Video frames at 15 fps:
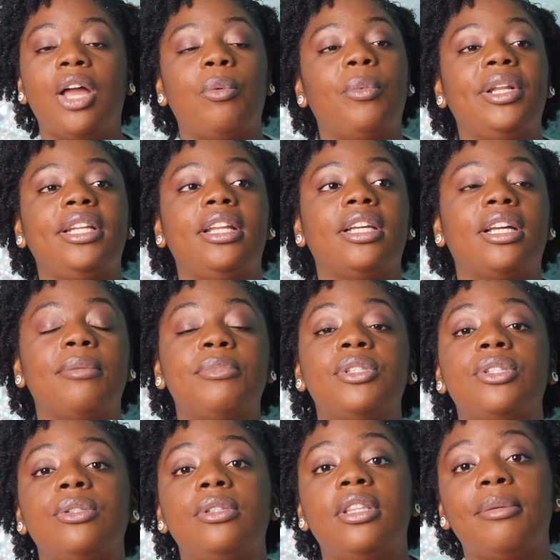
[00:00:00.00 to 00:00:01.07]
when it comes
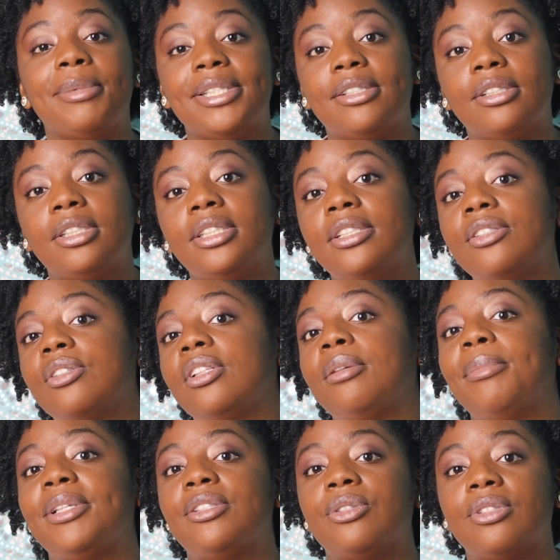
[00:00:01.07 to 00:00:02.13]
to their mental illness or their
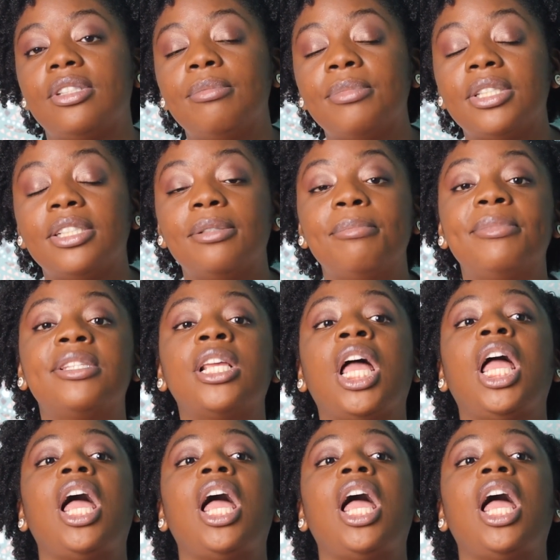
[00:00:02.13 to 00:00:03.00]
mental symptoms.